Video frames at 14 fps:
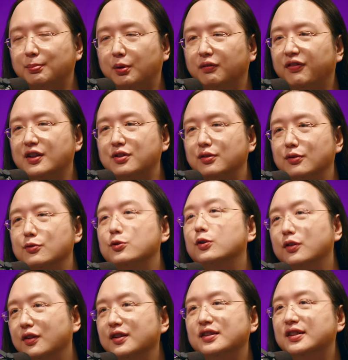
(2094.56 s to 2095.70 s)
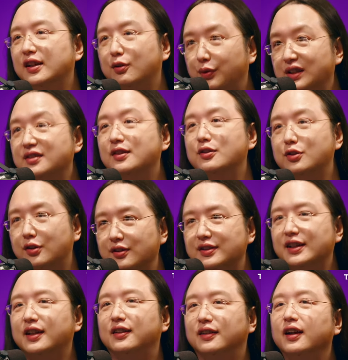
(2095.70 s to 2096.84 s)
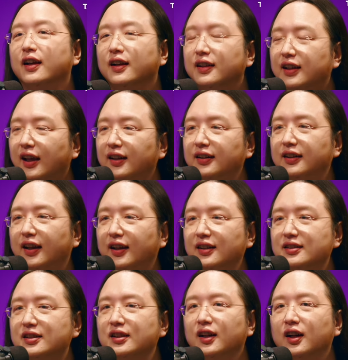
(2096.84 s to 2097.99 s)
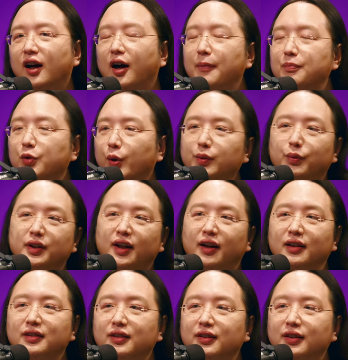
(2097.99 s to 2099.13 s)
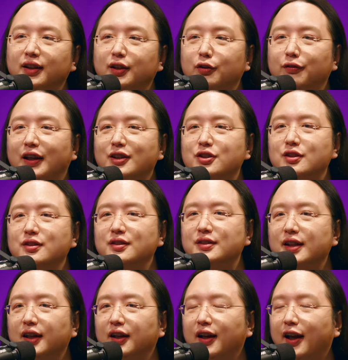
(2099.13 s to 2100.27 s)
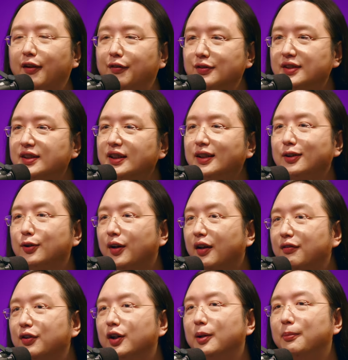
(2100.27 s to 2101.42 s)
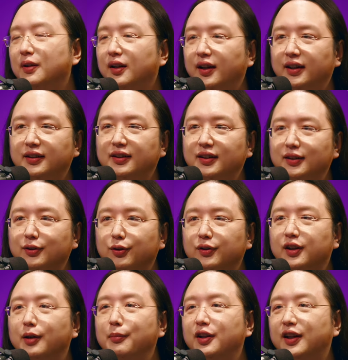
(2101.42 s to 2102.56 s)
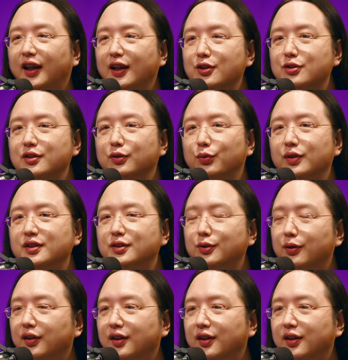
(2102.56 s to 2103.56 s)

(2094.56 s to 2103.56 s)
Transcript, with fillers: professional journalists and researchers and candidates. Um, what what other innovations uh, have you seen or have you applied in your communication with your